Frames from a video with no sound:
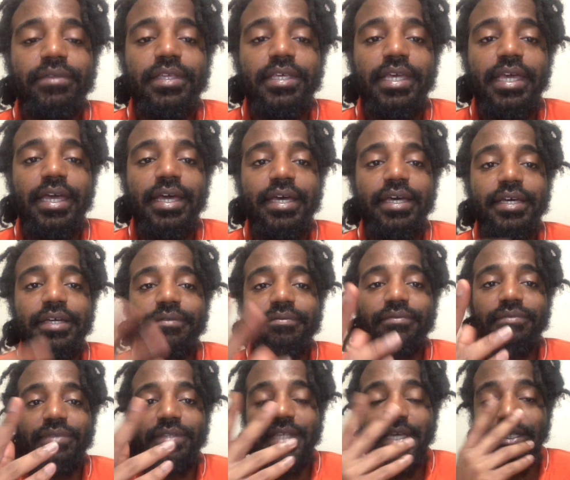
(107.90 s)
yeah,
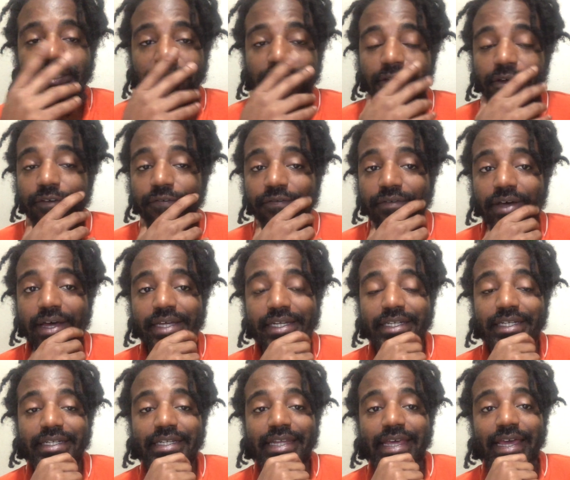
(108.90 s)
that's all
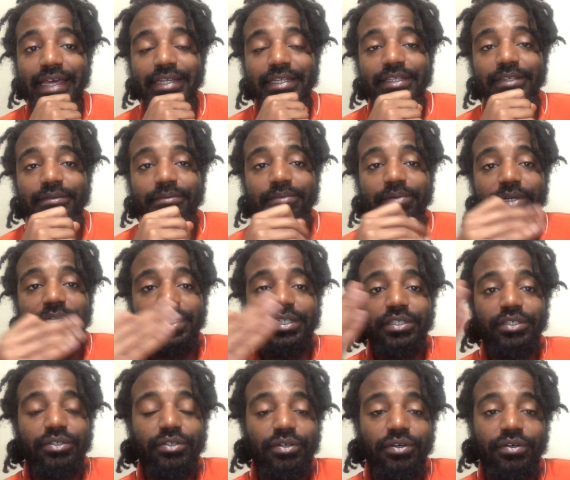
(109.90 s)
fine and dandy,
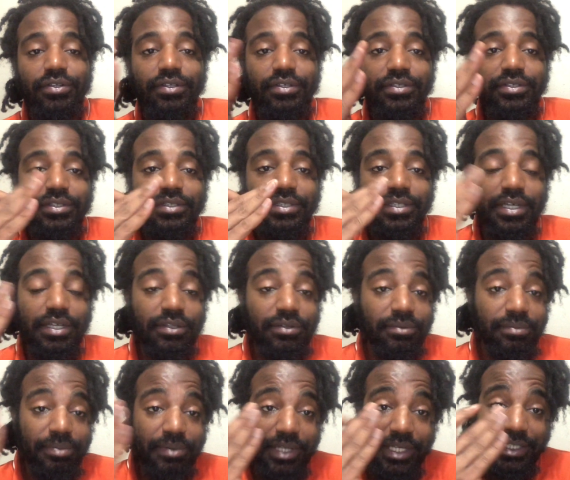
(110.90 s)
but, you know, there's
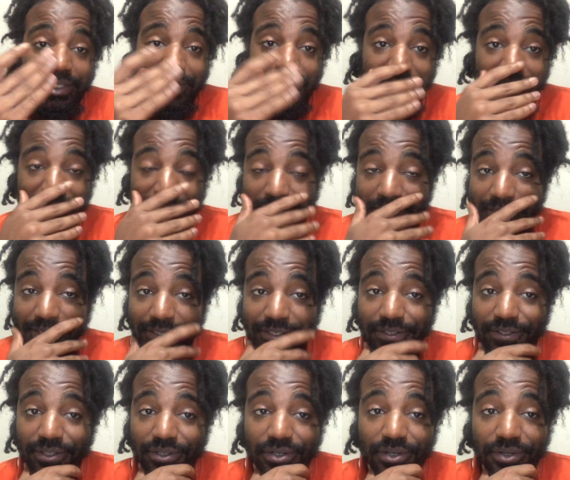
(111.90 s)
other places,
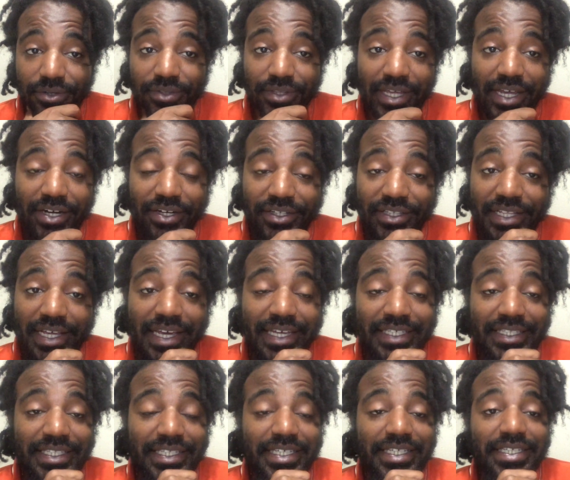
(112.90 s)
you know, that are
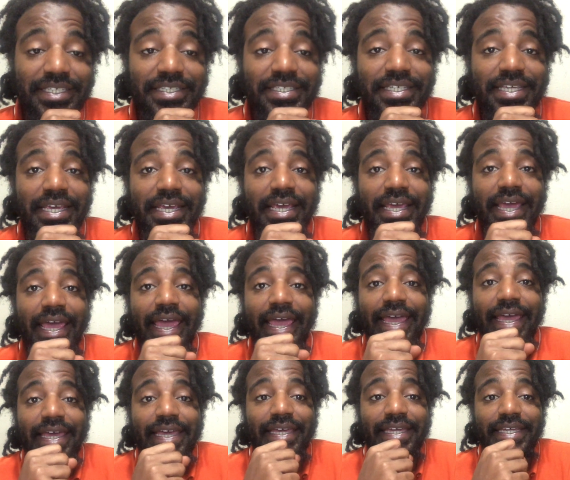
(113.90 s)
like this.
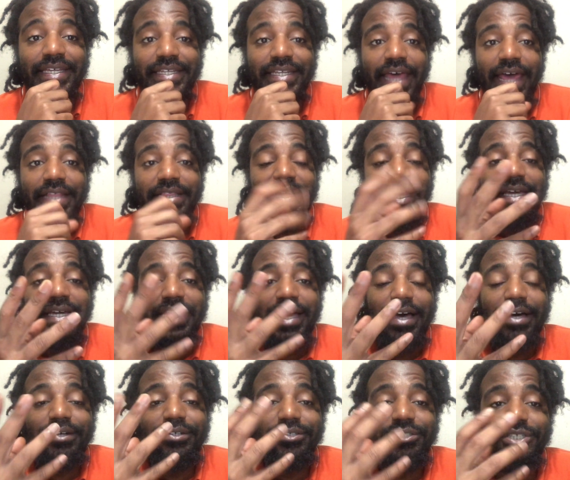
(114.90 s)
And I like
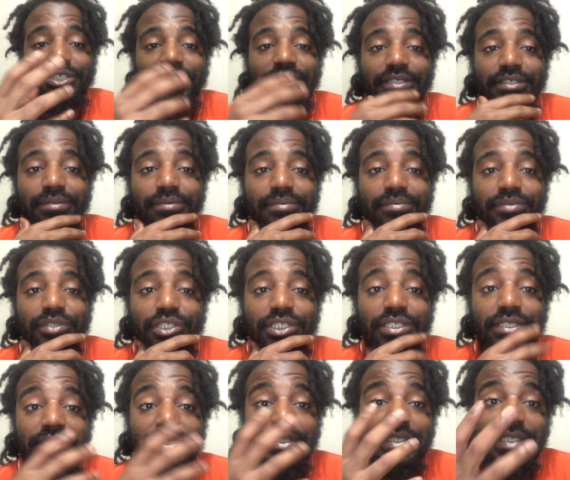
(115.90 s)
how she
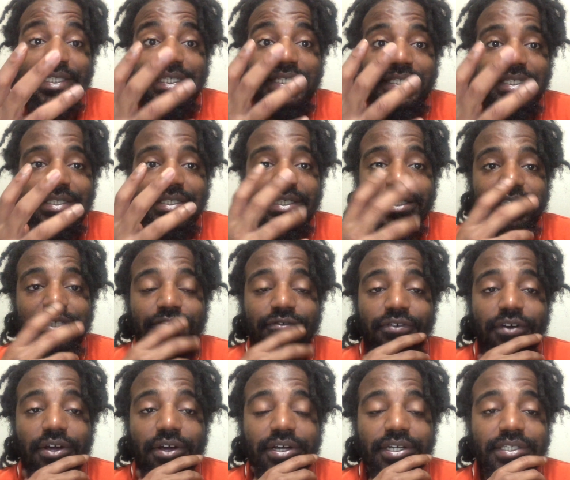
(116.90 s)
sees as
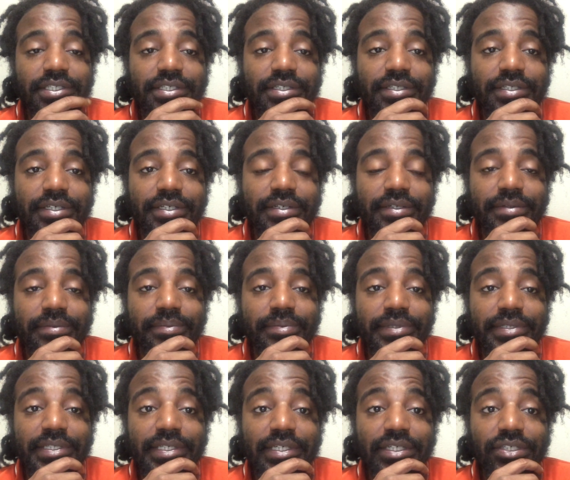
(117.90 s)
far as the
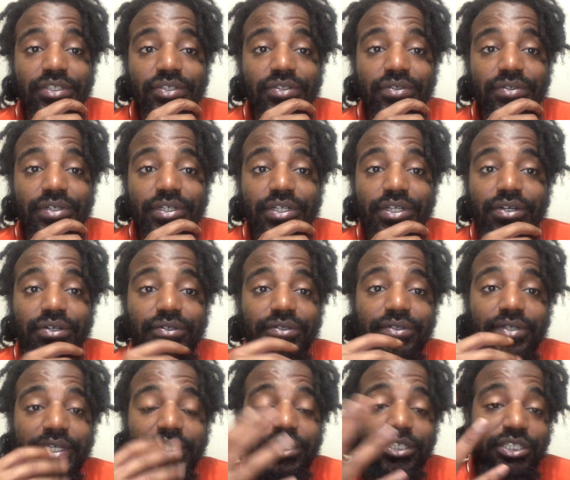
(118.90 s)
potential, and know,
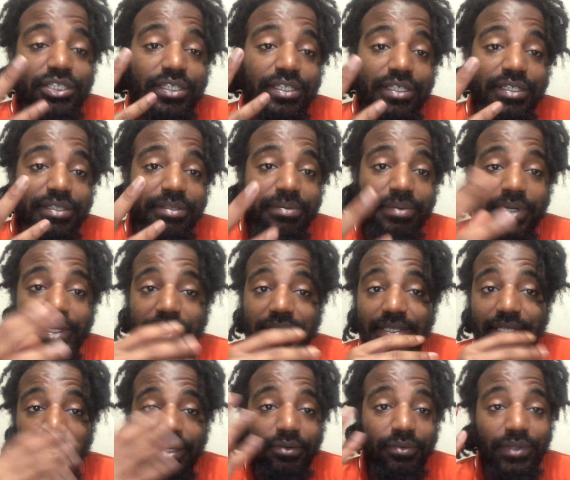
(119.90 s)
and she
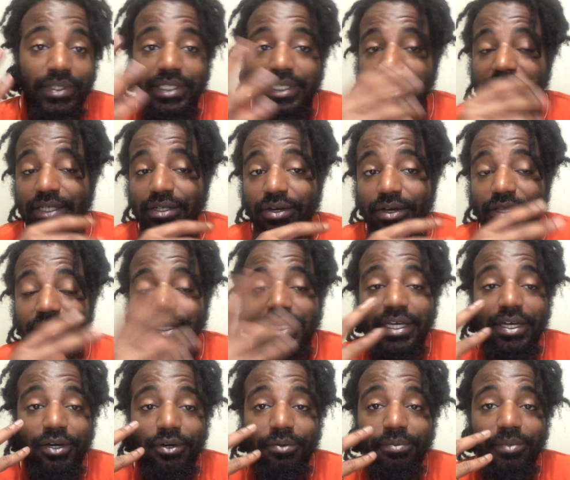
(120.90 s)
explains that we need all the
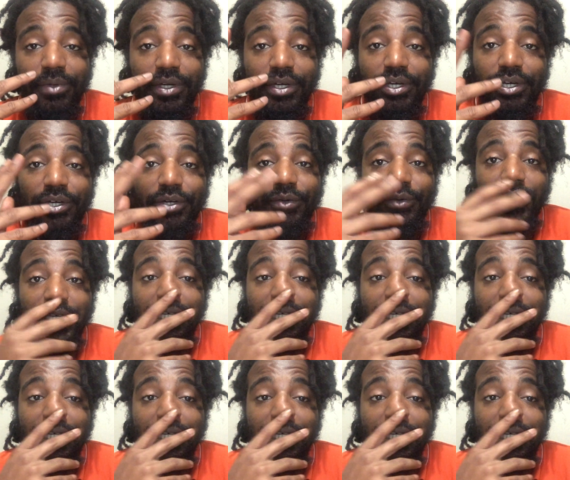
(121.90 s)
help we